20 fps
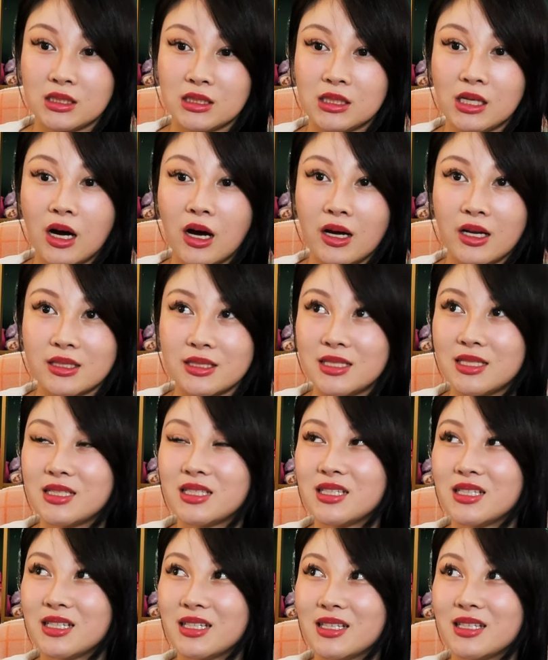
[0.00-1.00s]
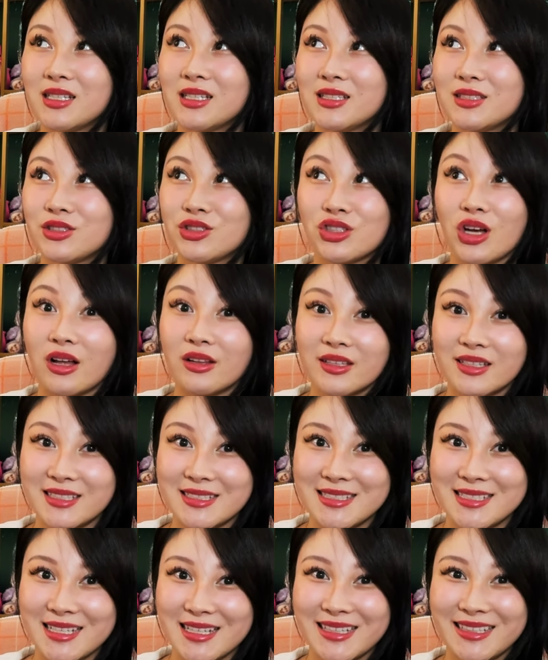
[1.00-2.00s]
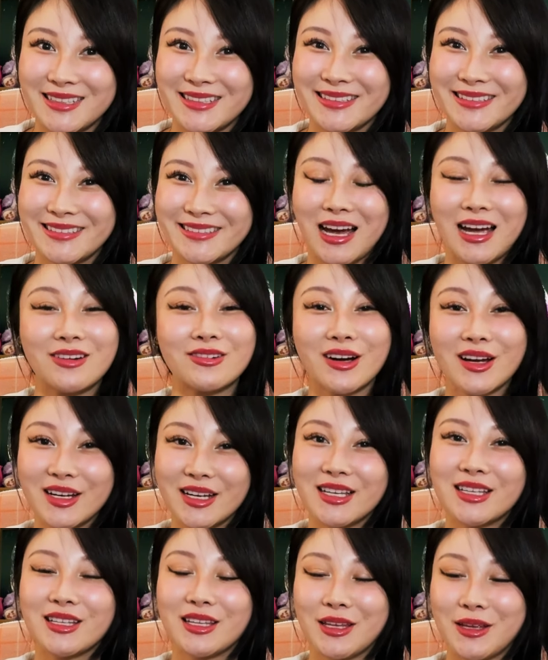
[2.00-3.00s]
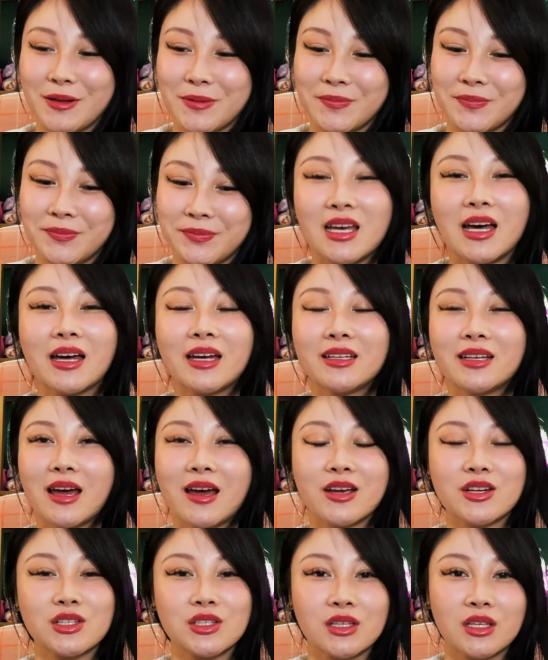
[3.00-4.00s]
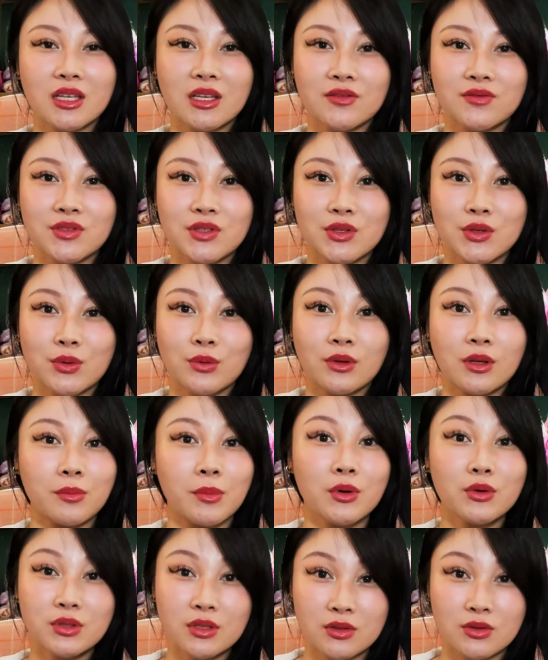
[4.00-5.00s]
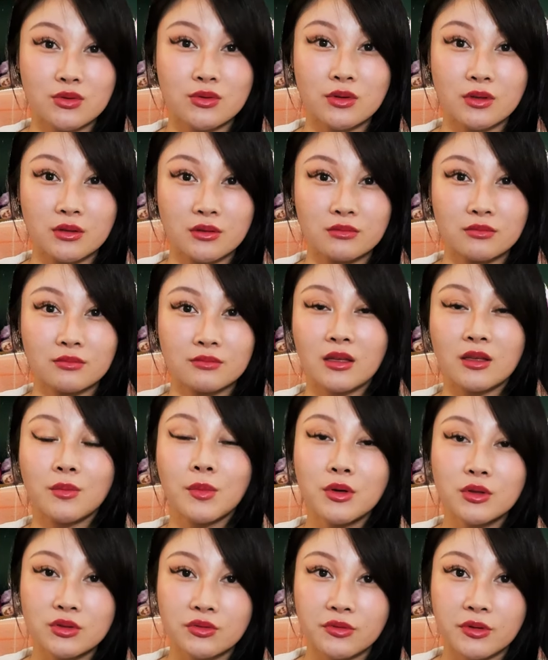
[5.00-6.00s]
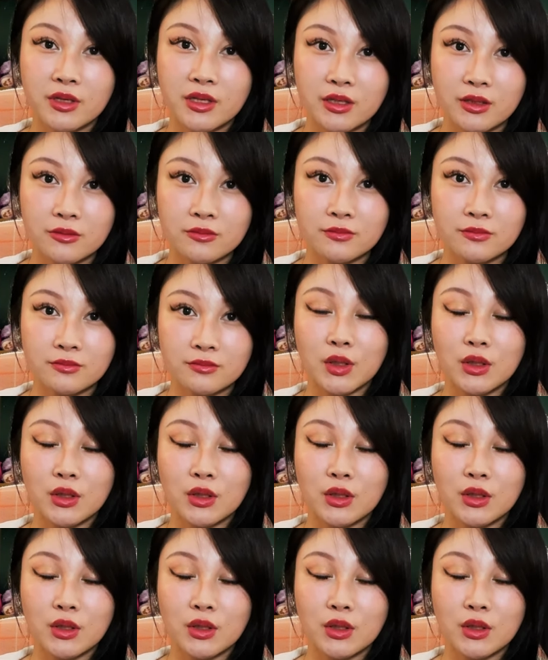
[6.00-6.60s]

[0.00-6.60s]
not solid, ironically, that actually gives you the most control and the most freedom,